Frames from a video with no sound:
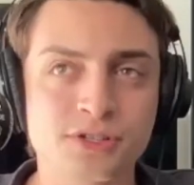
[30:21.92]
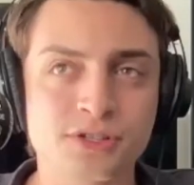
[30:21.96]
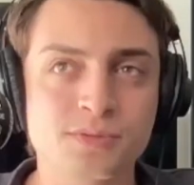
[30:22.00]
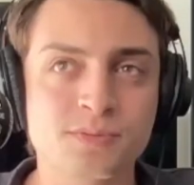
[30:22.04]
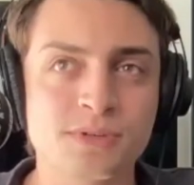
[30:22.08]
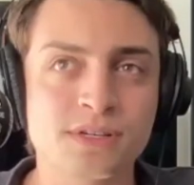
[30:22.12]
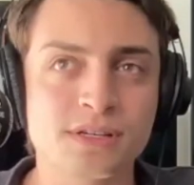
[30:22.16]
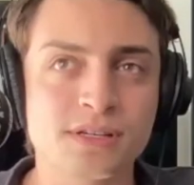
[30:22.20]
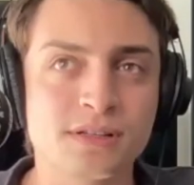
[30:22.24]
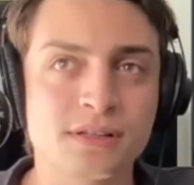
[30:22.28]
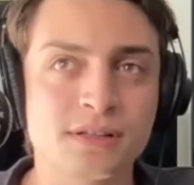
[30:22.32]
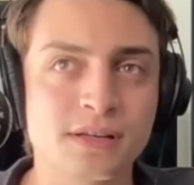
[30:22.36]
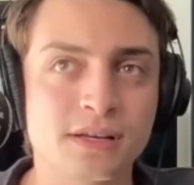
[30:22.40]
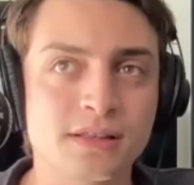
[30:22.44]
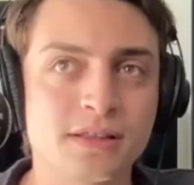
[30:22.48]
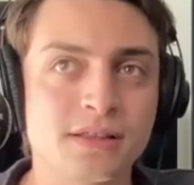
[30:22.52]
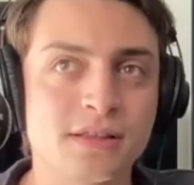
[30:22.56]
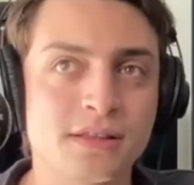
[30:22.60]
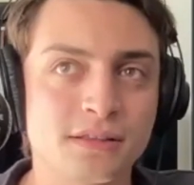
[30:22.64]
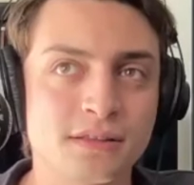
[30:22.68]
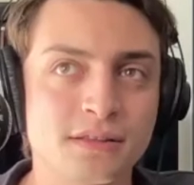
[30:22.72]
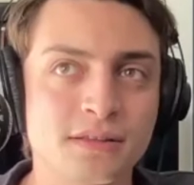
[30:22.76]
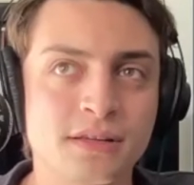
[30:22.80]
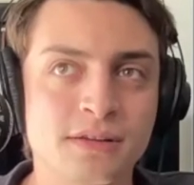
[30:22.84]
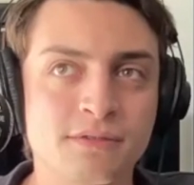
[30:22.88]
me.
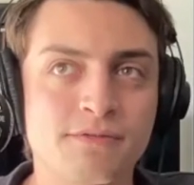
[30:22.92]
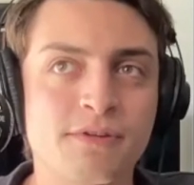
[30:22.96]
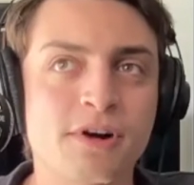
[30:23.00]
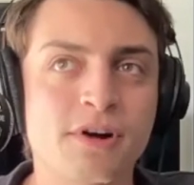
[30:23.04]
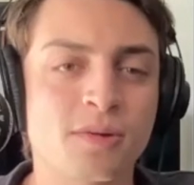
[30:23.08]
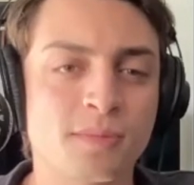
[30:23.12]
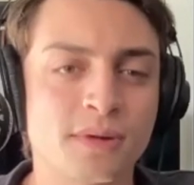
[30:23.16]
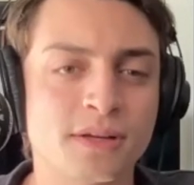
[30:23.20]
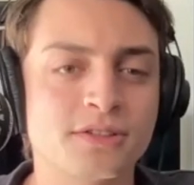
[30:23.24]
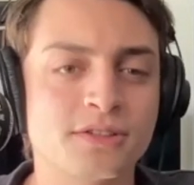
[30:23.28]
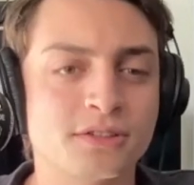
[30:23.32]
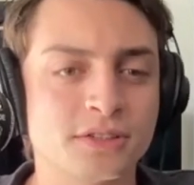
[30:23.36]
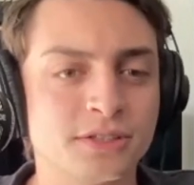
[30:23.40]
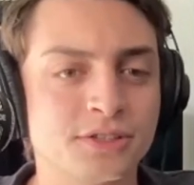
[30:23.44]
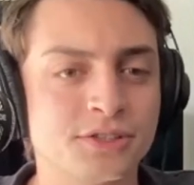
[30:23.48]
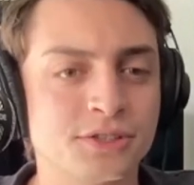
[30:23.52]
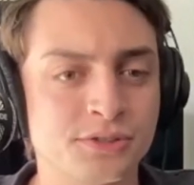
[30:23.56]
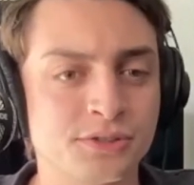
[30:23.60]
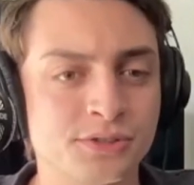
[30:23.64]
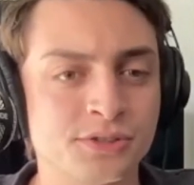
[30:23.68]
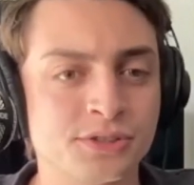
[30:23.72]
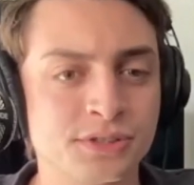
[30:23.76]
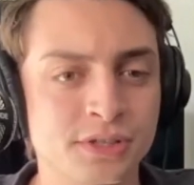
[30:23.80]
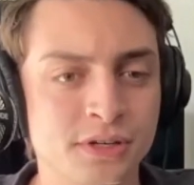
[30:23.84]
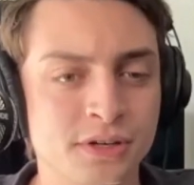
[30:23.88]
Environmental
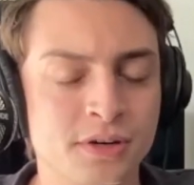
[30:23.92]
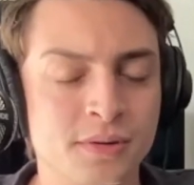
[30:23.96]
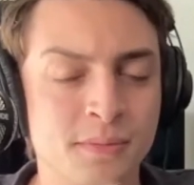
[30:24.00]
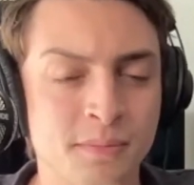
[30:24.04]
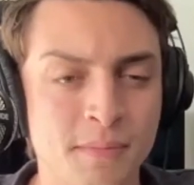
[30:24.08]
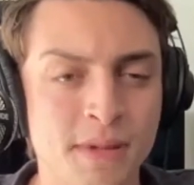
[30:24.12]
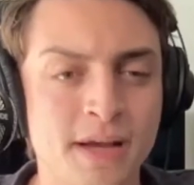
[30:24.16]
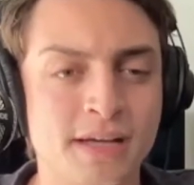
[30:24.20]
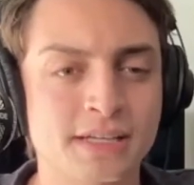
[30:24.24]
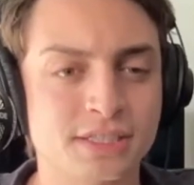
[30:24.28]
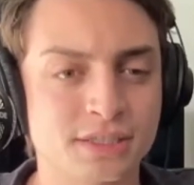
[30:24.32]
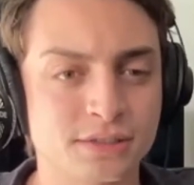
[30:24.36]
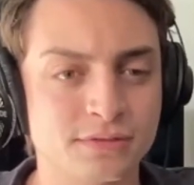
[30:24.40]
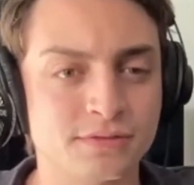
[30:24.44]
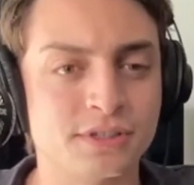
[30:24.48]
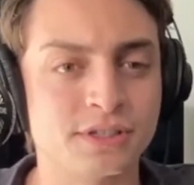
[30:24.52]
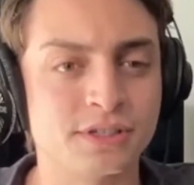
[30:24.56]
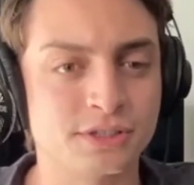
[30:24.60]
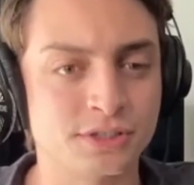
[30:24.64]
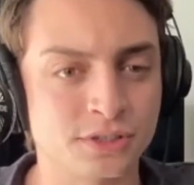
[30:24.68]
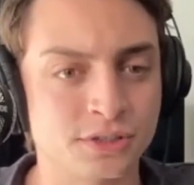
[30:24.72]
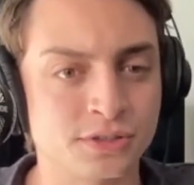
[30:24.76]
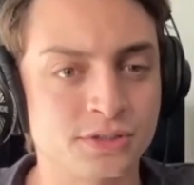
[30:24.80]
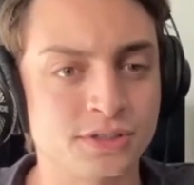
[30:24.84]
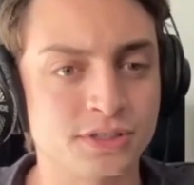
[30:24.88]
issues are a massive
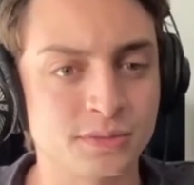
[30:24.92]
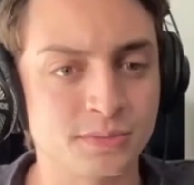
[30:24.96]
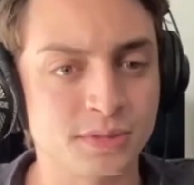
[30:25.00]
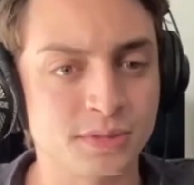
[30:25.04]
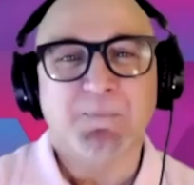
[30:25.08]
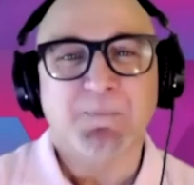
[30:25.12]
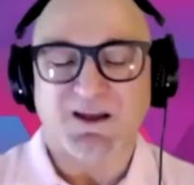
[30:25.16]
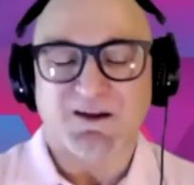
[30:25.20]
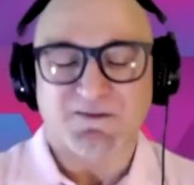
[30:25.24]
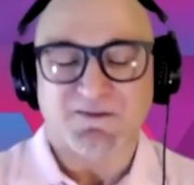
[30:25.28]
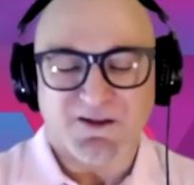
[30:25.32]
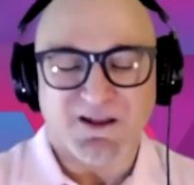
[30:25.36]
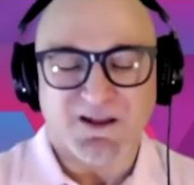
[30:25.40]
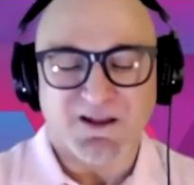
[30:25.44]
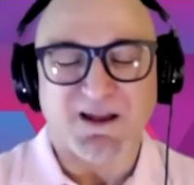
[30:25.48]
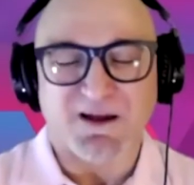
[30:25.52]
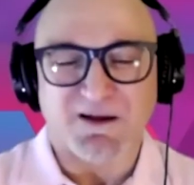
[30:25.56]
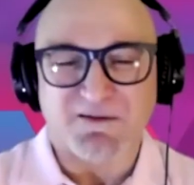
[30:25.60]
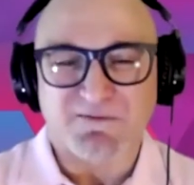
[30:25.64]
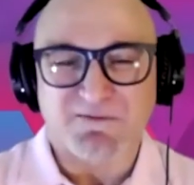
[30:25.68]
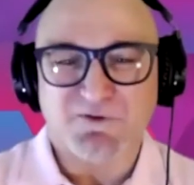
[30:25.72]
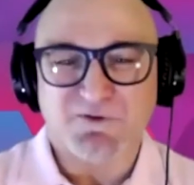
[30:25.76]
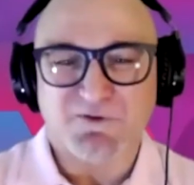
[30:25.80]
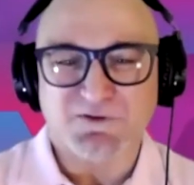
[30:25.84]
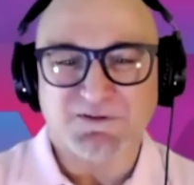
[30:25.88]
concern to oh, yeah, yeah,
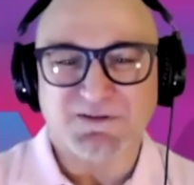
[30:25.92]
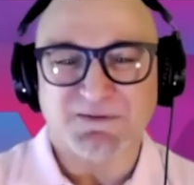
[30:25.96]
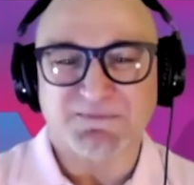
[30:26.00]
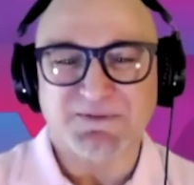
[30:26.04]
of course.